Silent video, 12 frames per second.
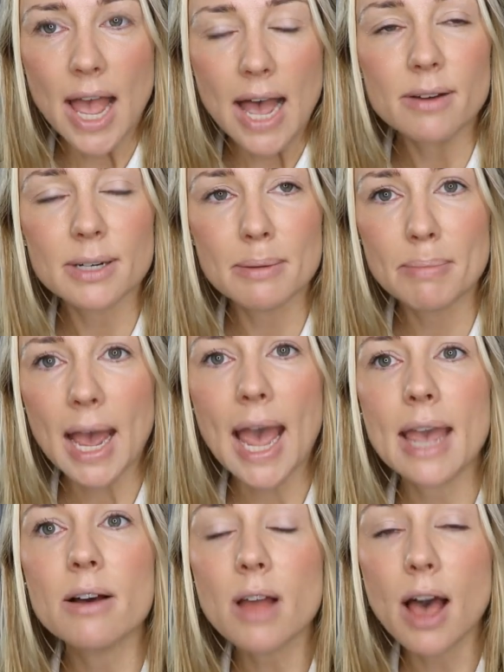out and
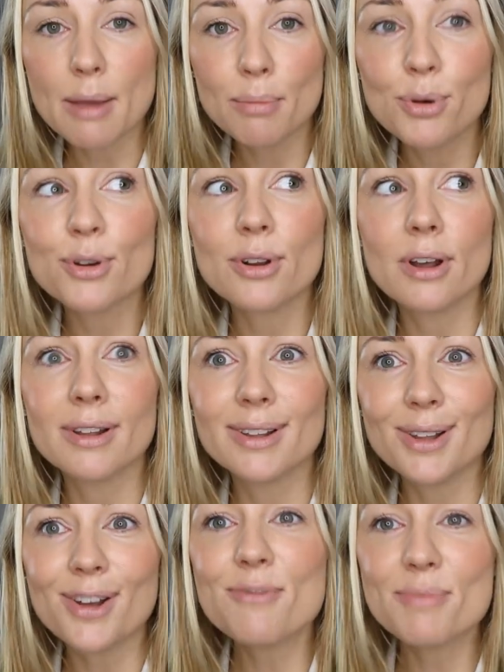pale, I put a
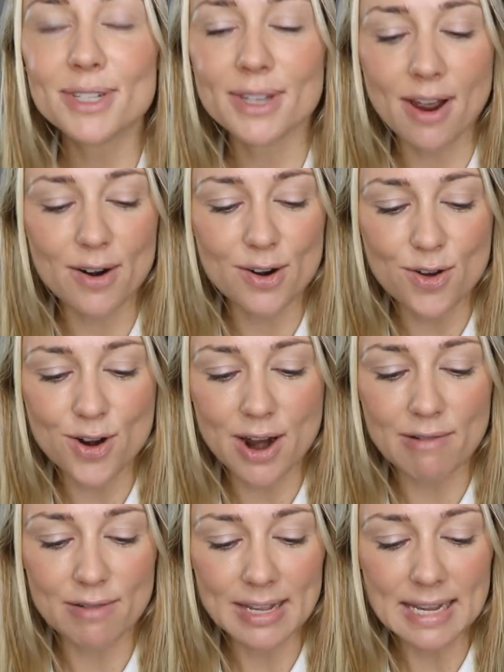lot of mascara on. I
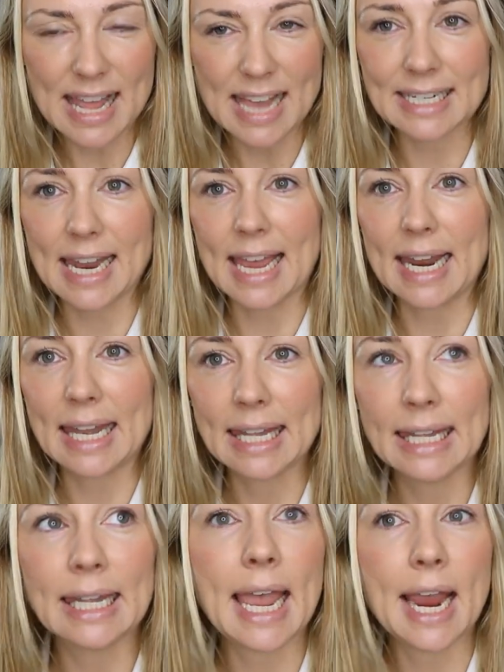really like to
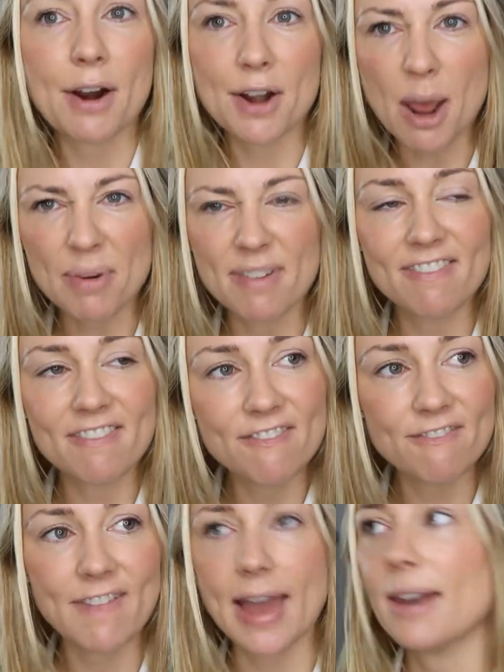layer it up and
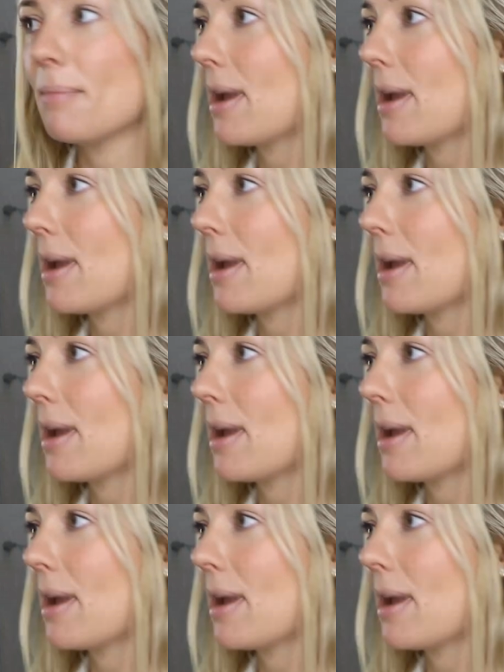fatten